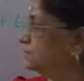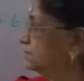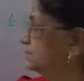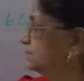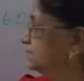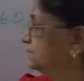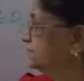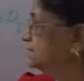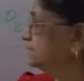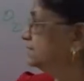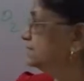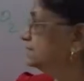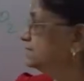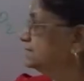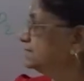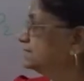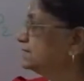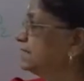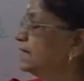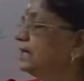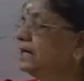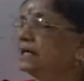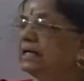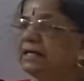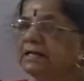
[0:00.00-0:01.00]
This is
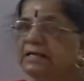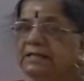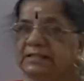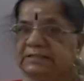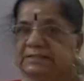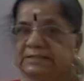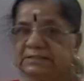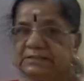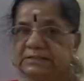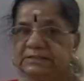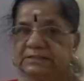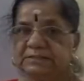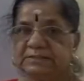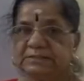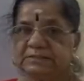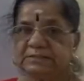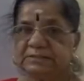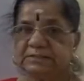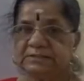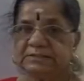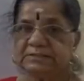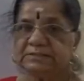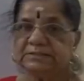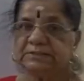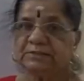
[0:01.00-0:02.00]

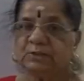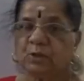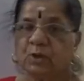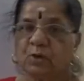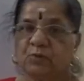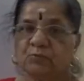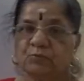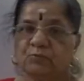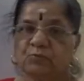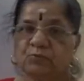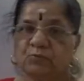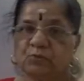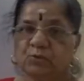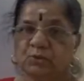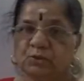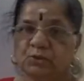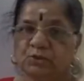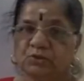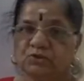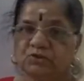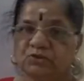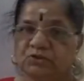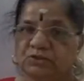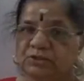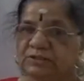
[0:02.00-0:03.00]
essentials of
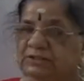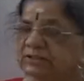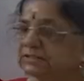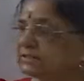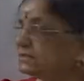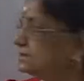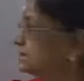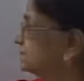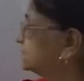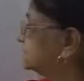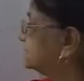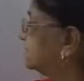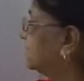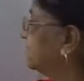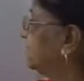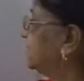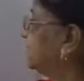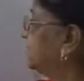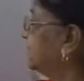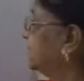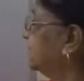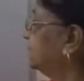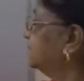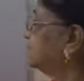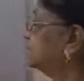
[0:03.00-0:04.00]
photosynthesis
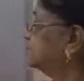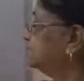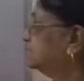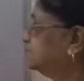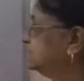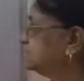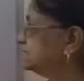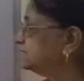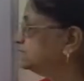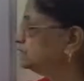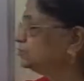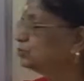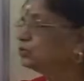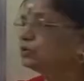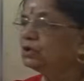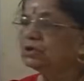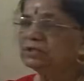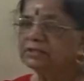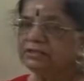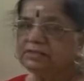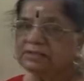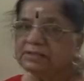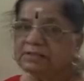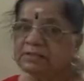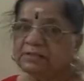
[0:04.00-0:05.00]
and these two
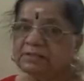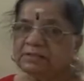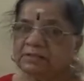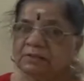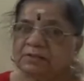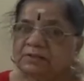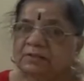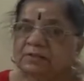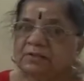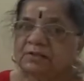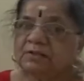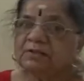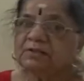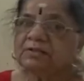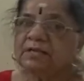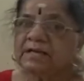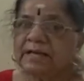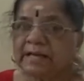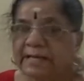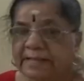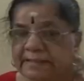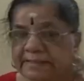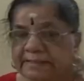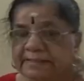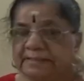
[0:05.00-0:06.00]
are the
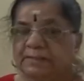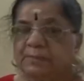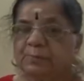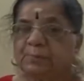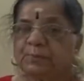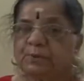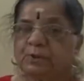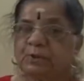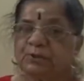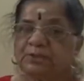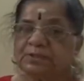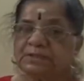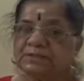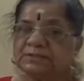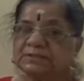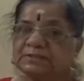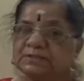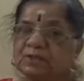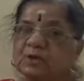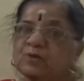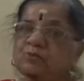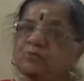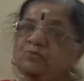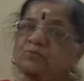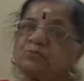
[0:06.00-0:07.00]
end products
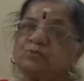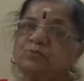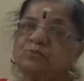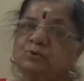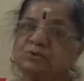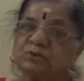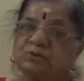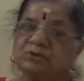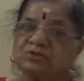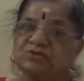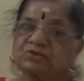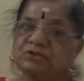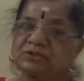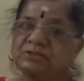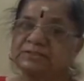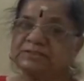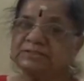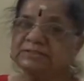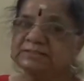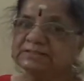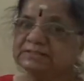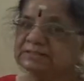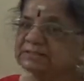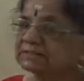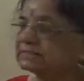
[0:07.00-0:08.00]
of
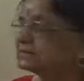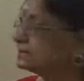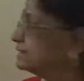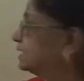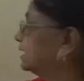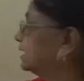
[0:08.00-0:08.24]
photosynthesis.